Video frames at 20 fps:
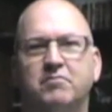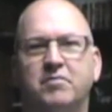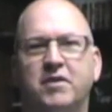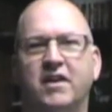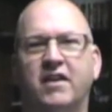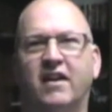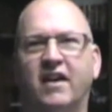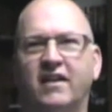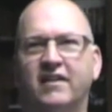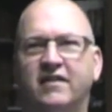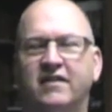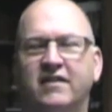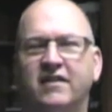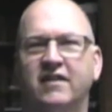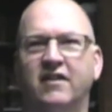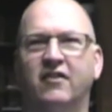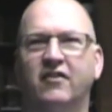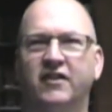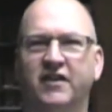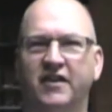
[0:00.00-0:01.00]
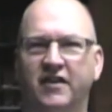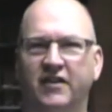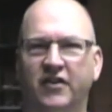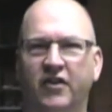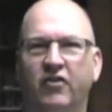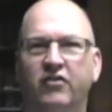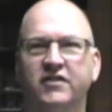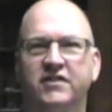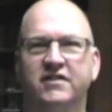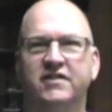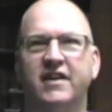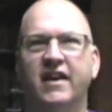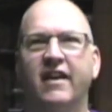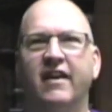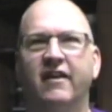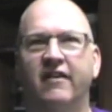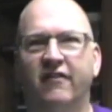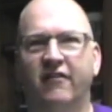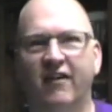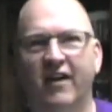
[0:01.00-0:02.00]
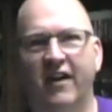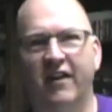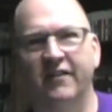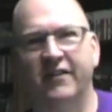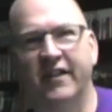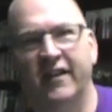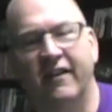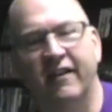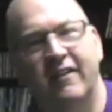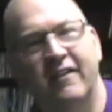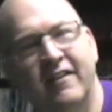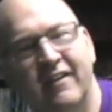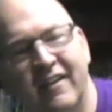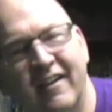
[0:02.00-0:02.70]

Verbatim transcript: being like the only adult standing around there